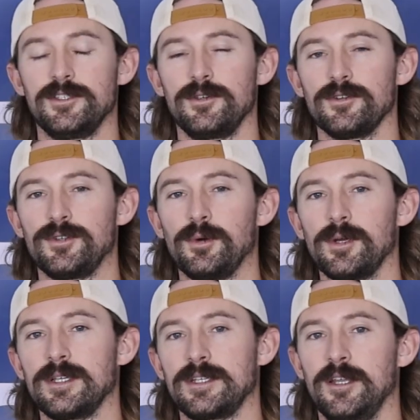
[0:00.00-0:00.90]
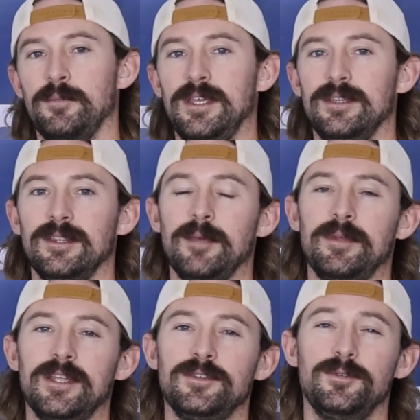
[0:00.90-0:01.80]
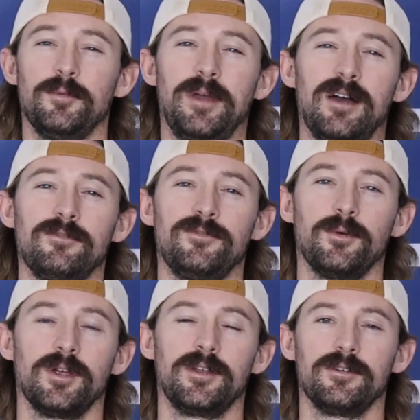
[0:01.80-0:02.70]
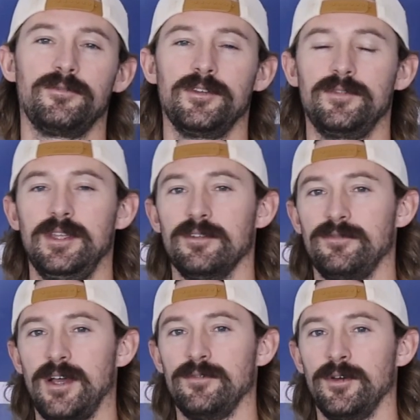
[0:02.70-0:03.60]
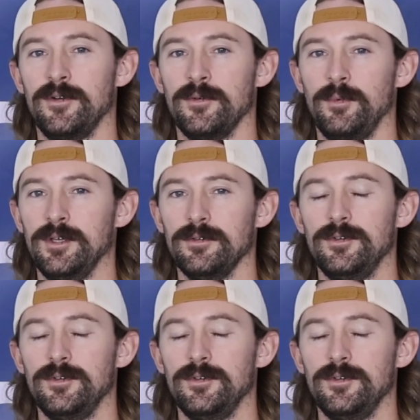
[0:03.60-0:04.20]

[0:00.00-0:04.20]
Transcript: So your torque is going to be limited to about four hundred fifty to five hundred wheel